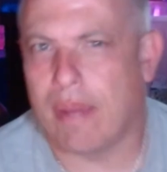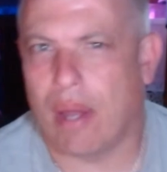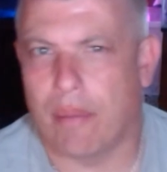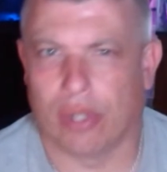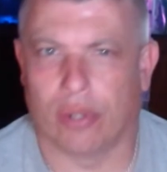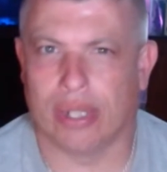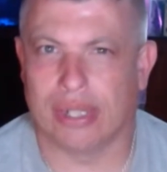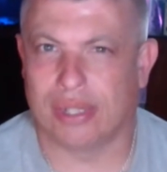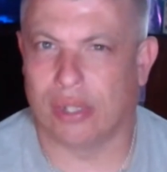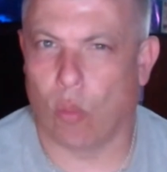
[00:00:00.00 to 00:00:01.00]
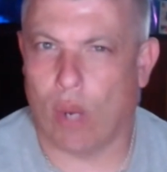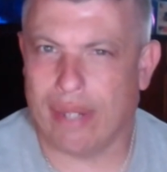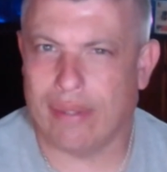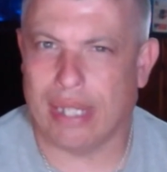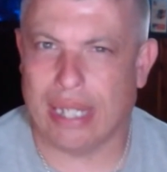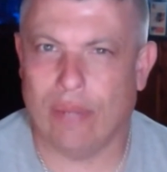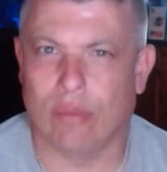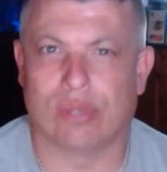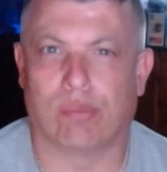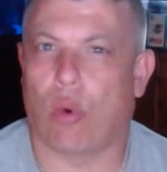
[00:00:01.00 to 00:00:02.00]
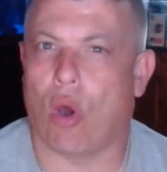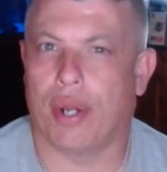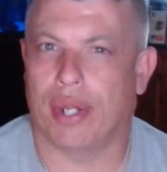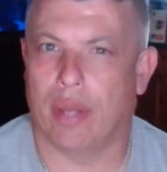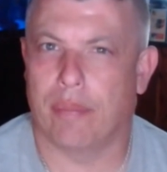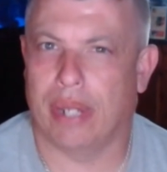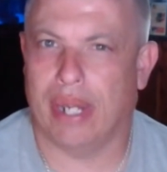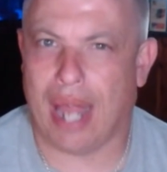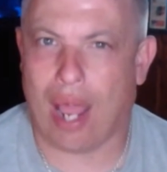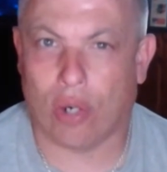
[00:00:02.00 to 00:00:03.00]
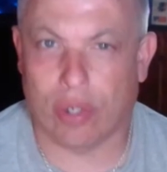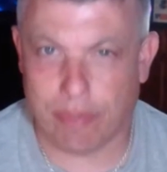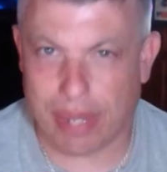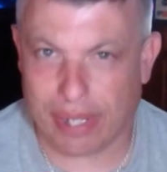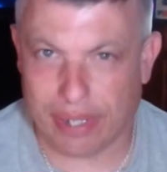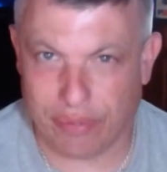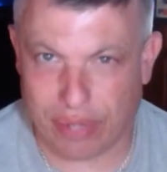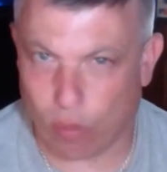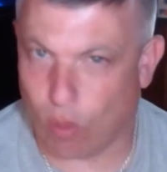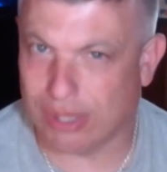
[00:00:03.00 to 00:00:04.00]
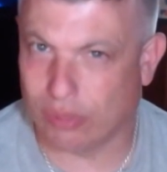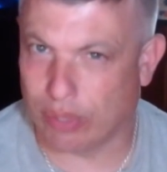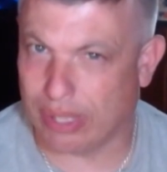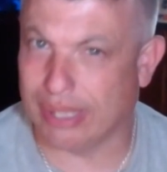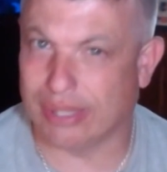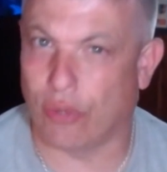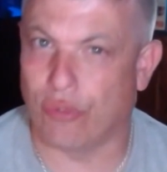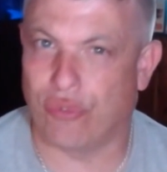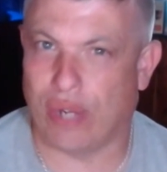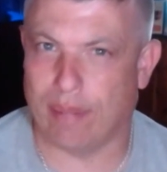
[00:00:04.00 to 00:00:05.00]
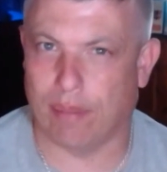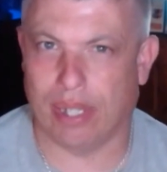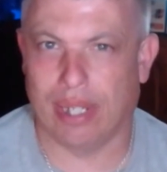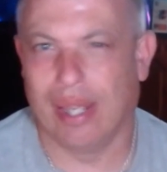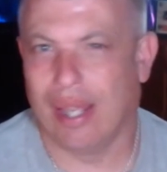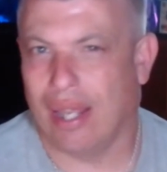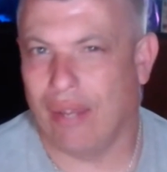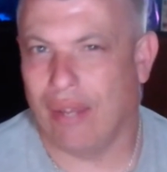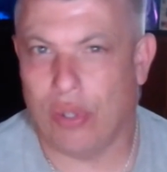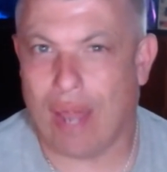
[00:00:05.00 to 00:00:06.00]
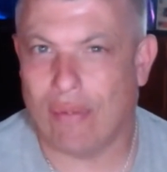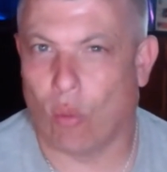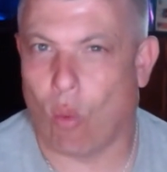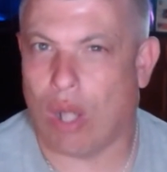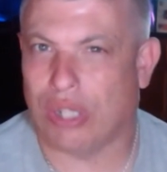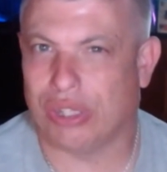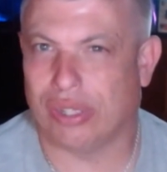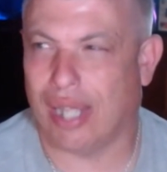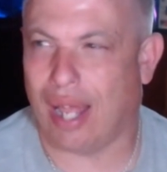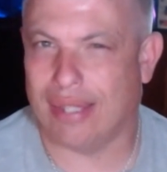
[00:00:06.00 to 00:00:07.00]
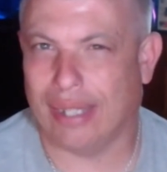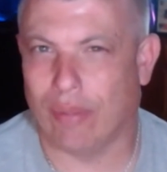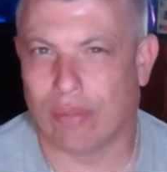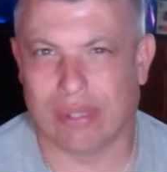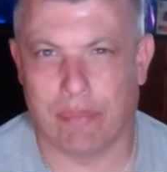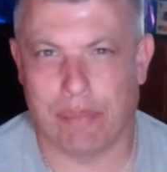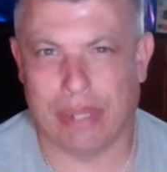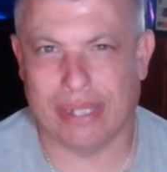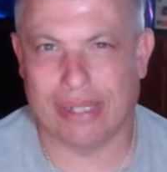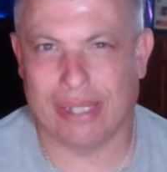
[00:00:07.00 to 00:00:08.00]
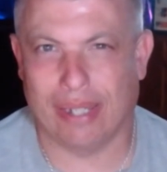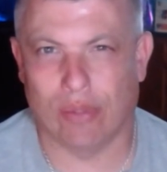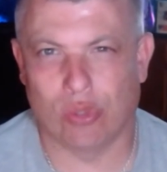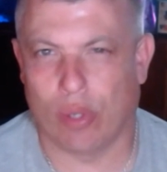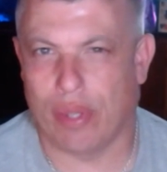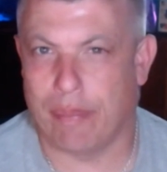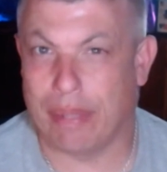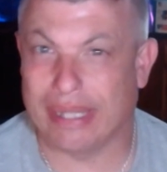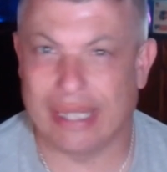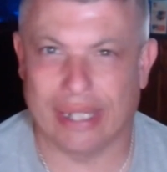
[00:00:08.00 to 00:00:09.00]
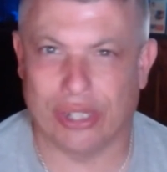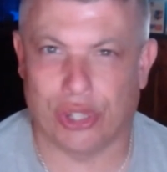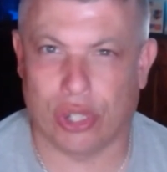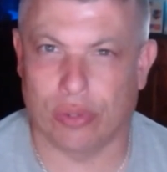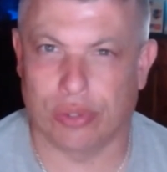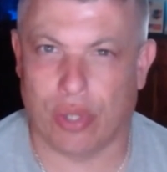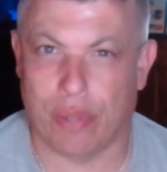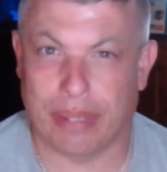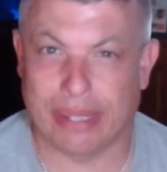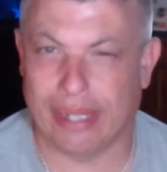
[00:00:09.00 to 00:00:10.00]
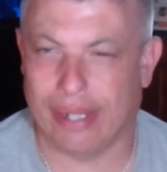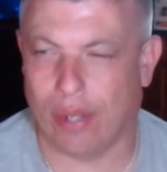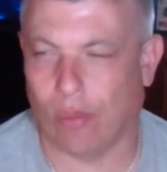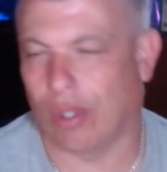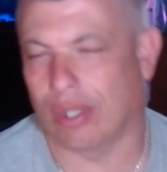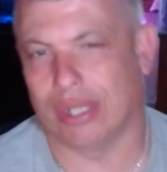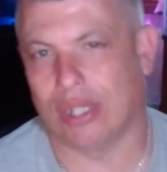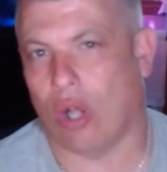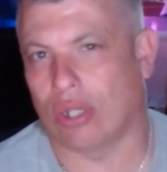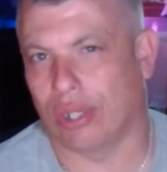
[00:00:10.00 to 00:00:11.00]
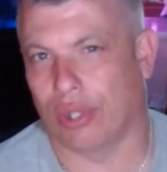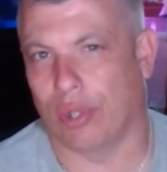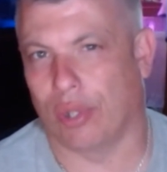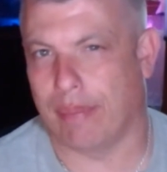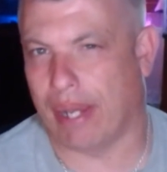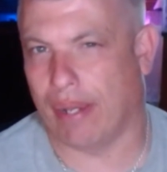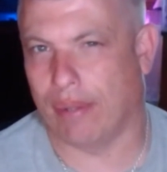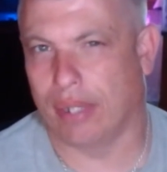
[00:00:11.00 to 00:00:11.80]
Miller is the way that he was brought up and how competitive he was within his own family. If you haven't watched that, I think it was one of the Big Ten shows on the Big Ten Network that talked a little bit about